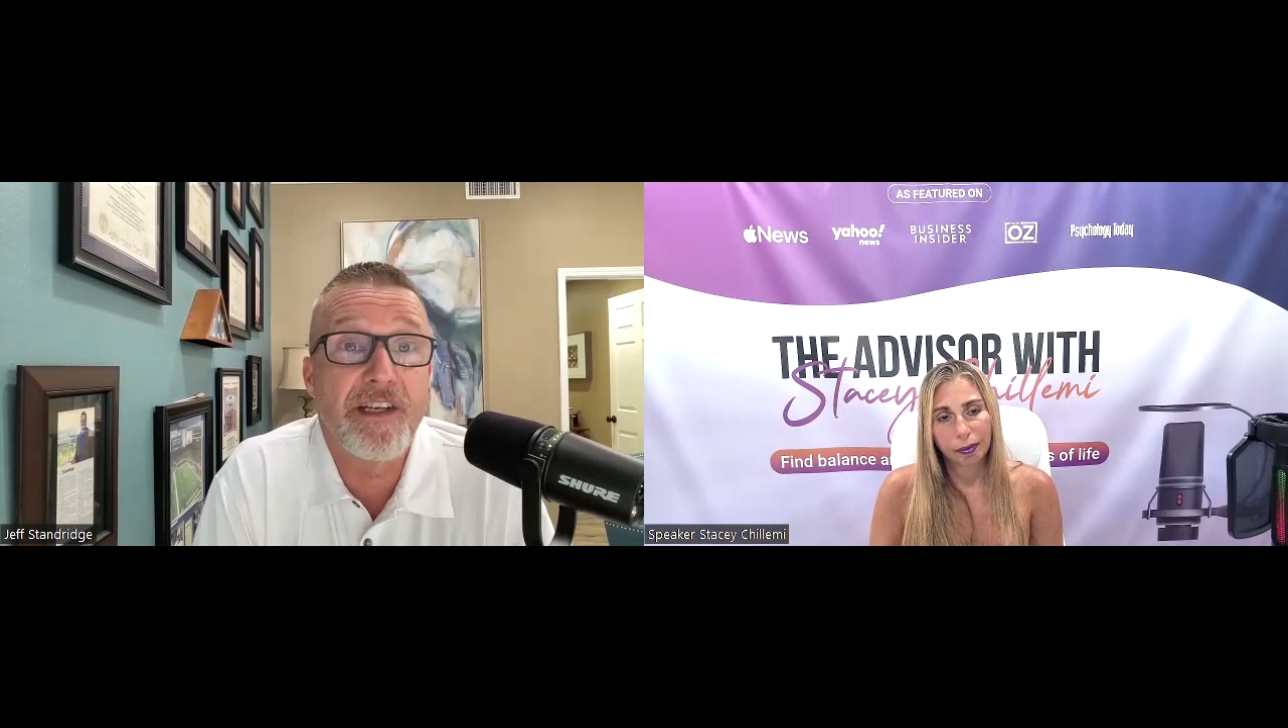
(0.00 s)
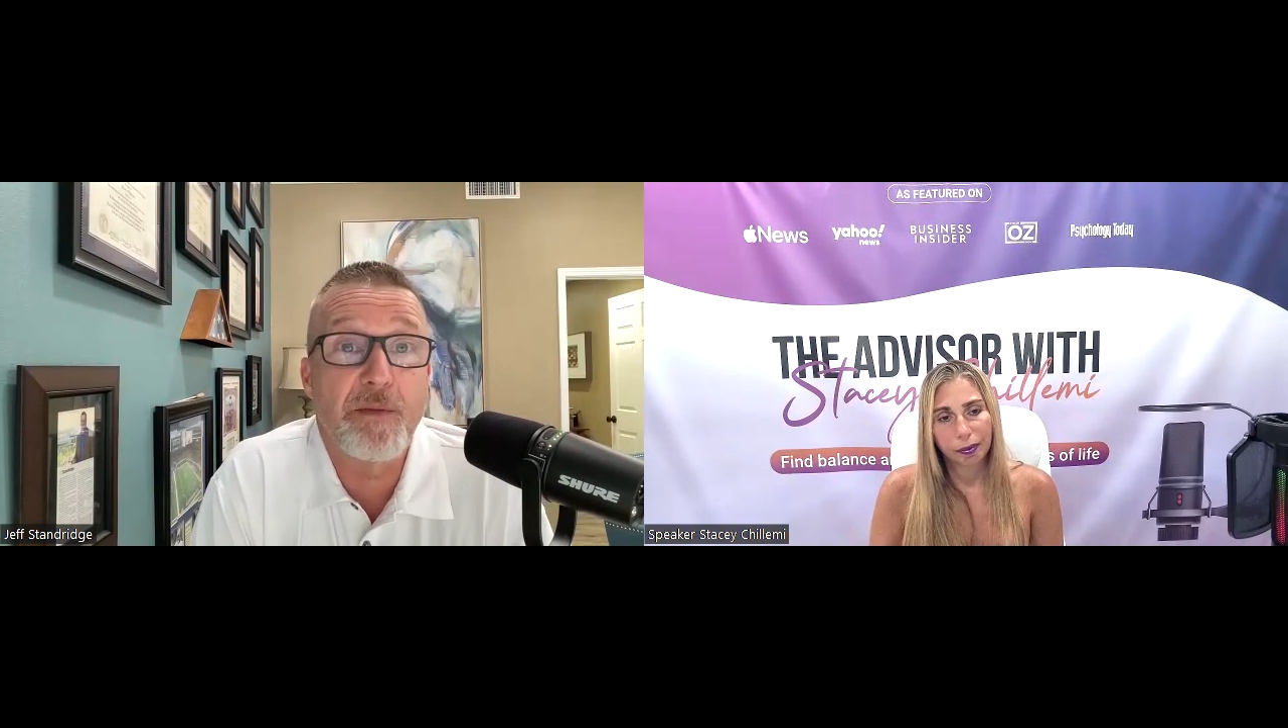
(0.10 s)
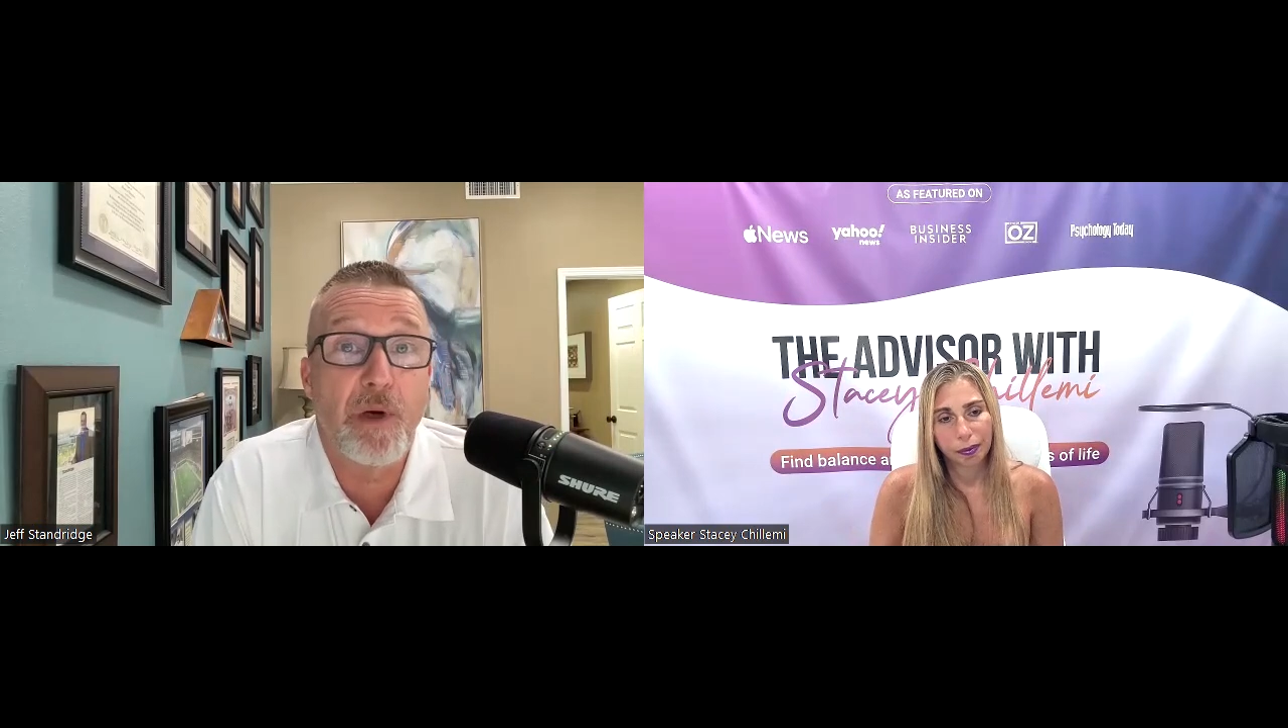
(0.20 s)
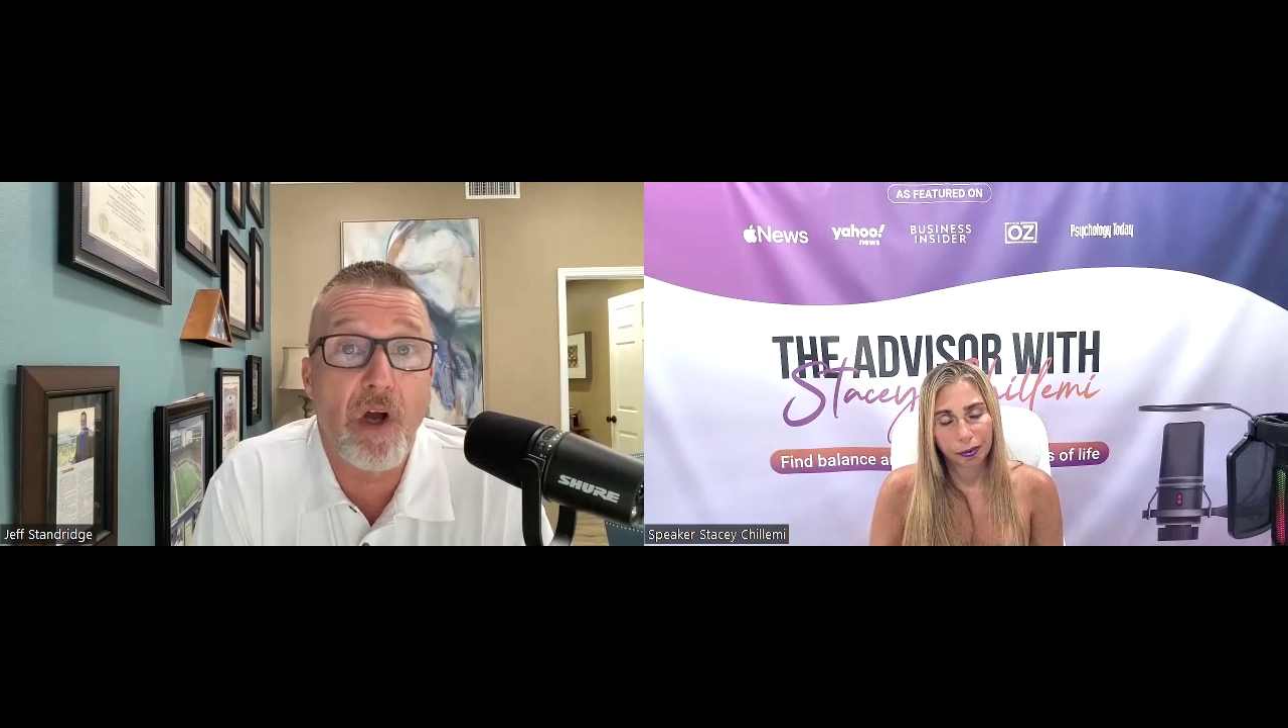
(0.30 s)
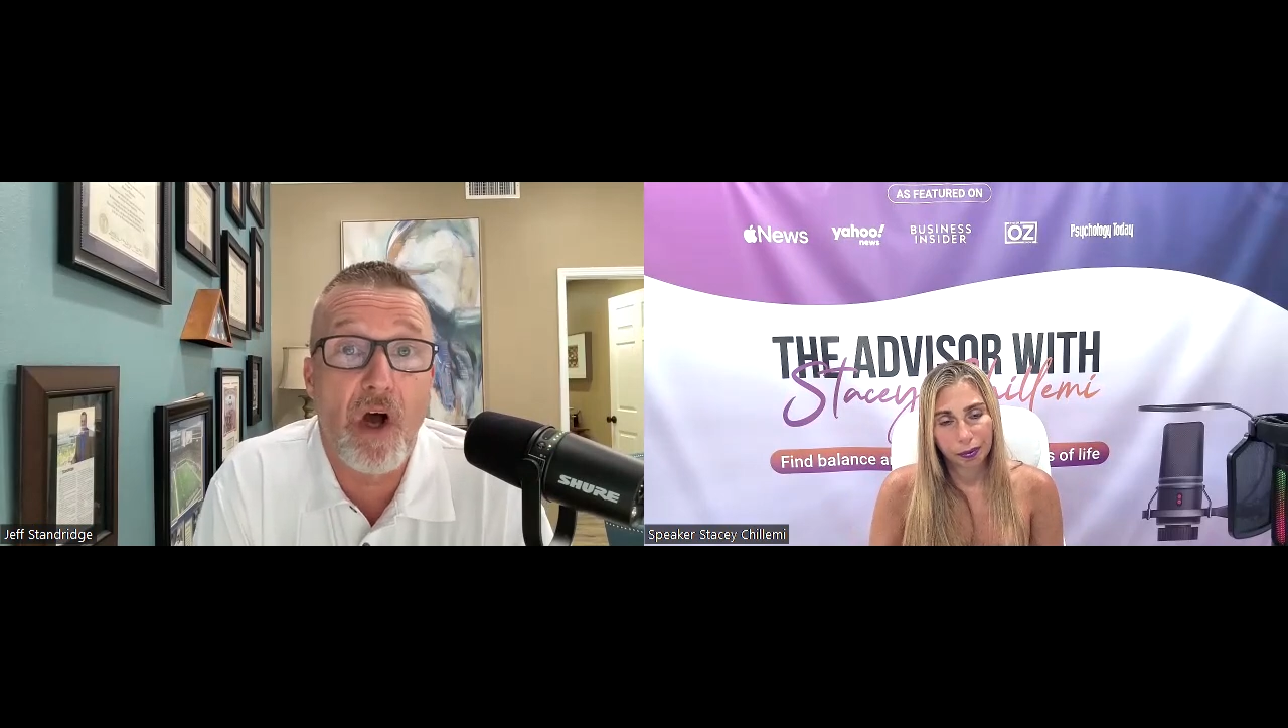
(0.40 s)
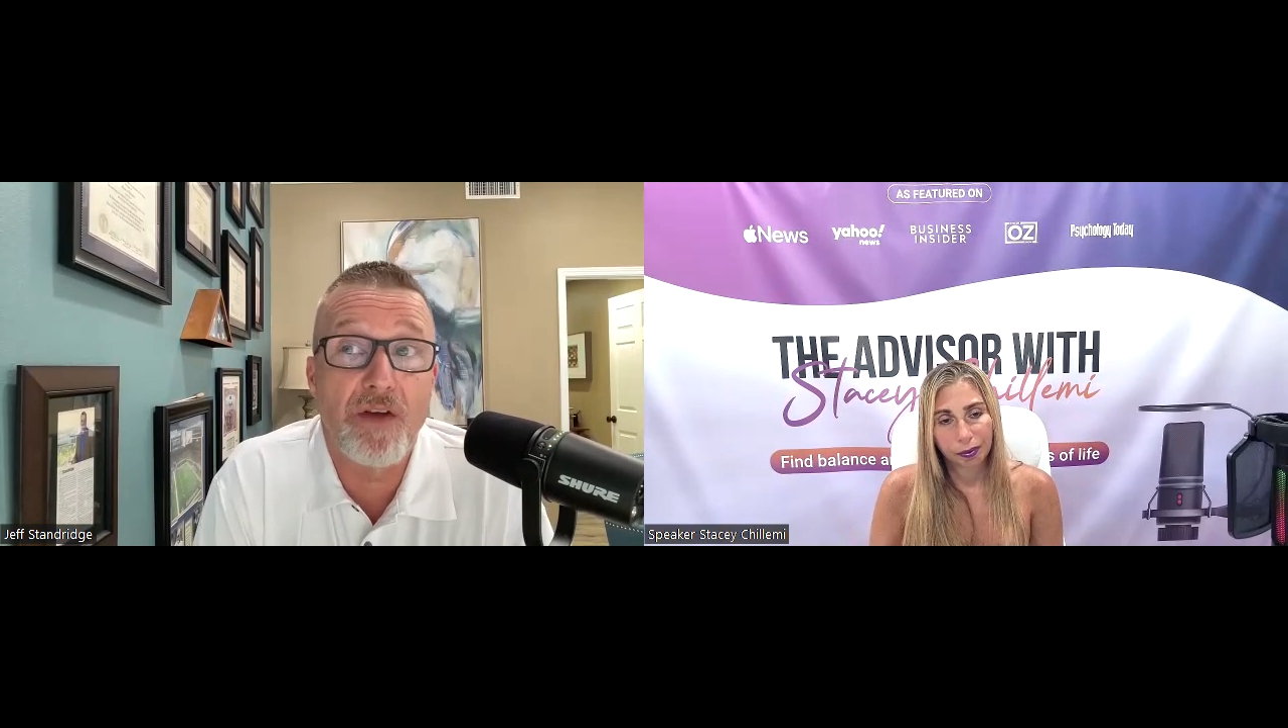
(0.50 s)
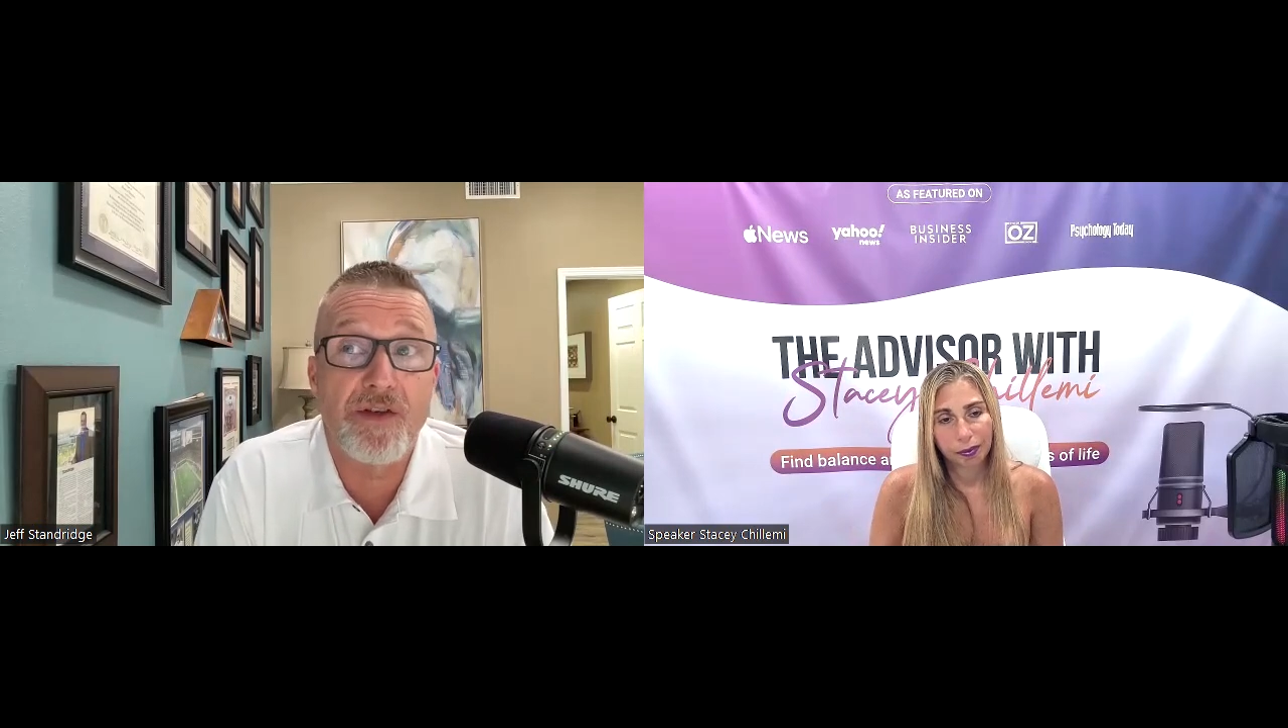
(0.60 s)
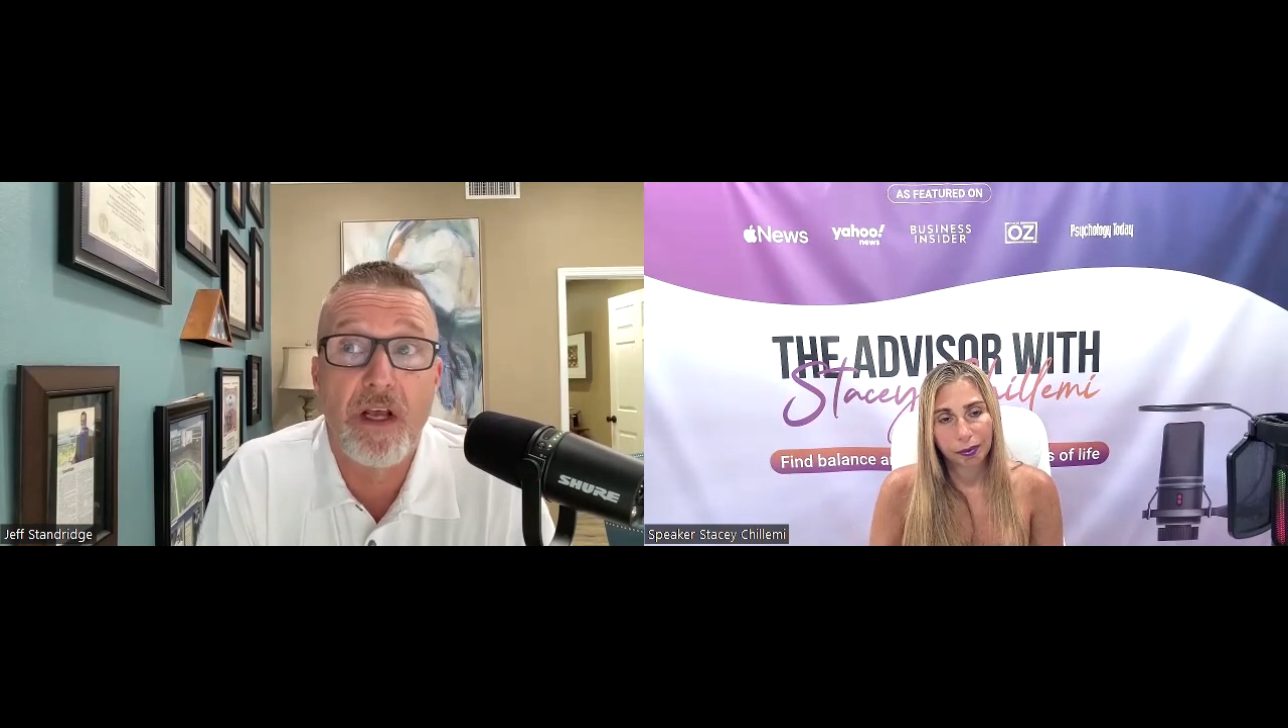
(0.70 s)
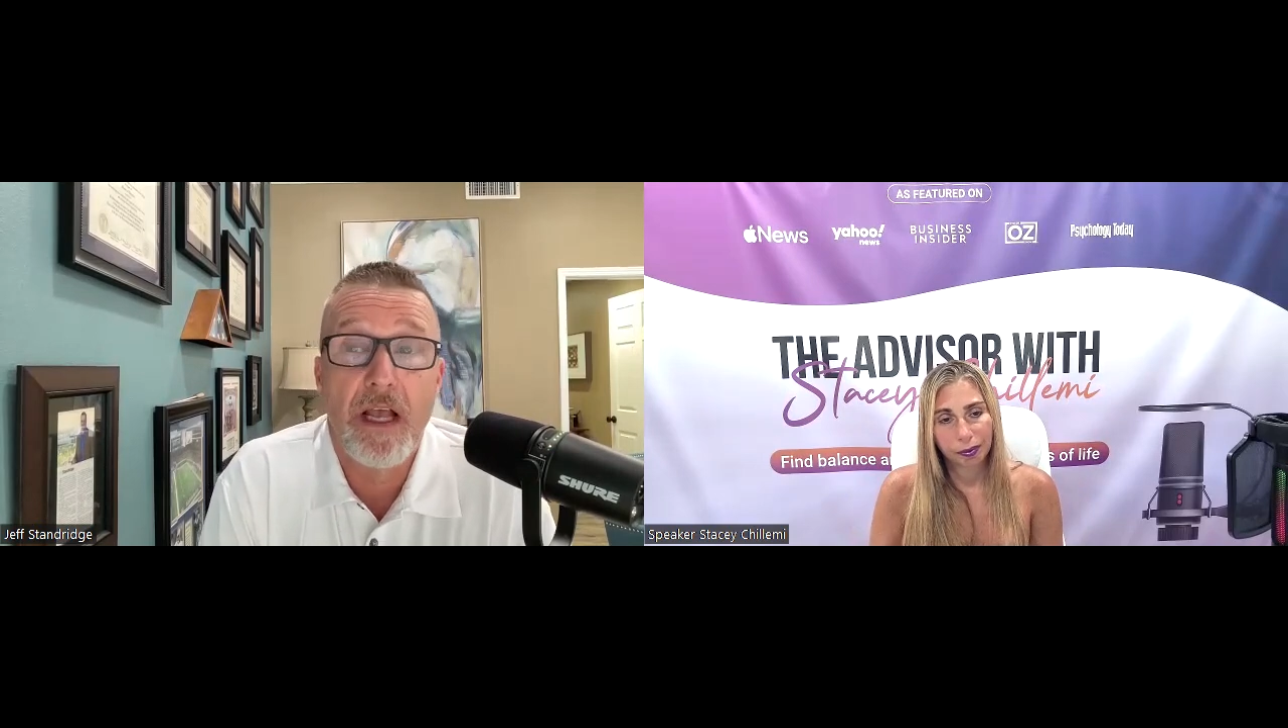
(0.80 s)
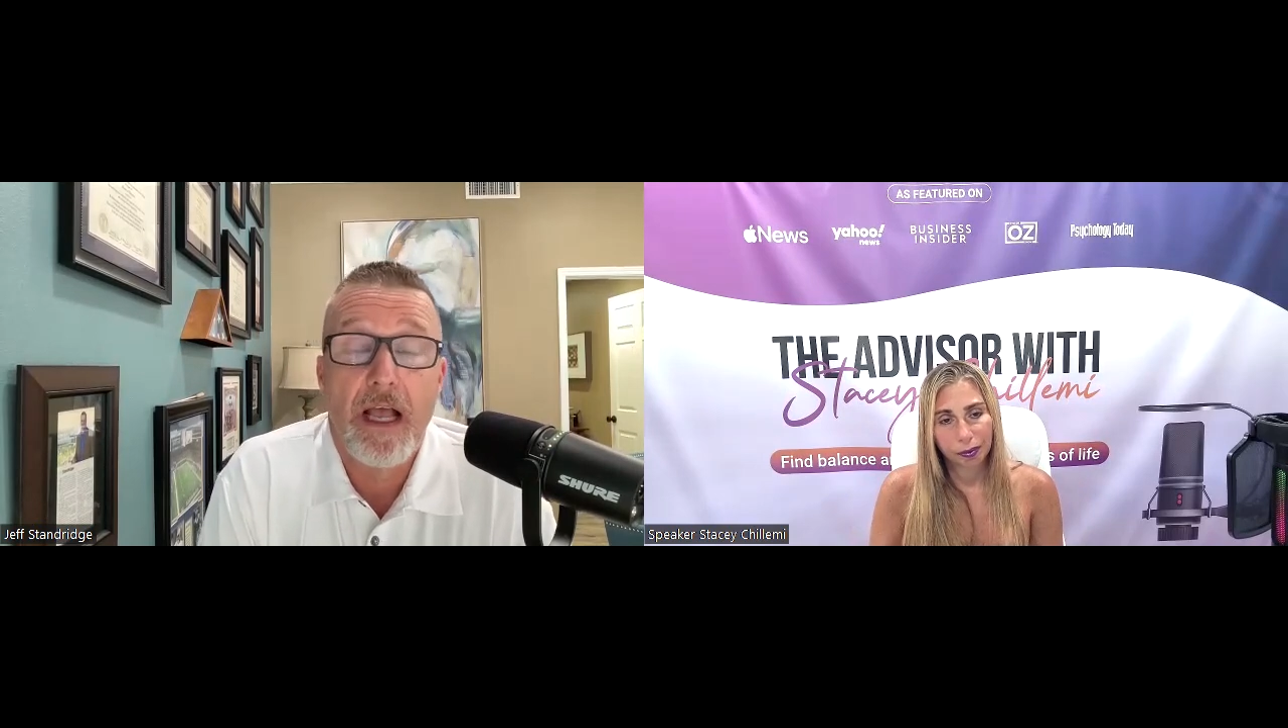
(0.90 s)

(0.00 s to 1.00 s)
it's because